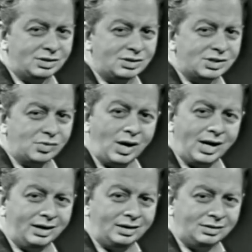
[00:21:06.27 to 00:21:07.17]
to
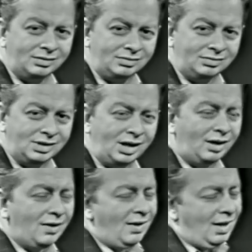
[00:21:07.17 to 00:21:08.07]
swaying
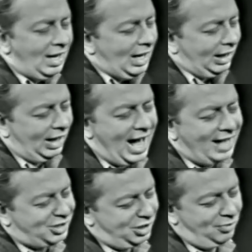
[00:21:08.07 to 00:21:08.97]

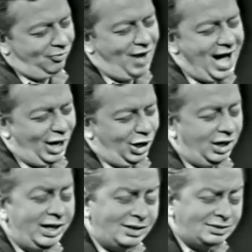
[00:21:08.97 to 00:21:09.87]
like some
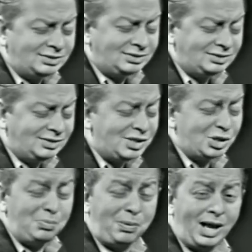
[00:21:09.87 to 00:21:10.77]
violins
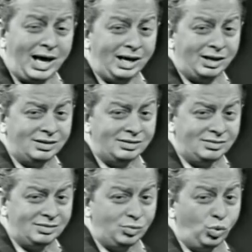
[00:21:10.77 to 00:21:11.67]
are
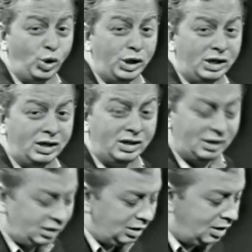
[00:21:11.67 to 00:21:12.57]
playing
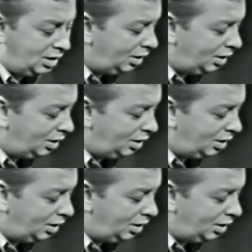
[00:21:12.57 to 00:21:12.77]
weird